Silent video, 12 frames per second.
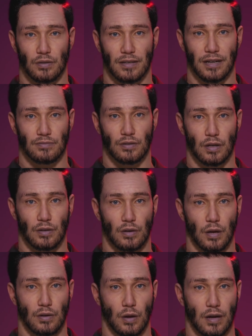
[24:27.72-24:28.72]
they've built
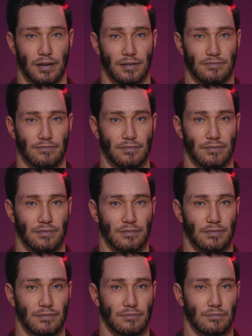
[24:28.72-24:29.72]
online.
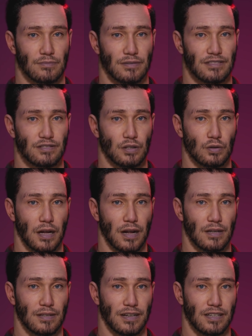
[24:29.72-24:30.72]
But this
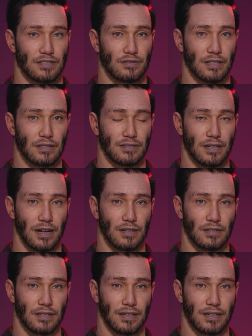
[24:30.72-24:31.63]
duality isn't entirely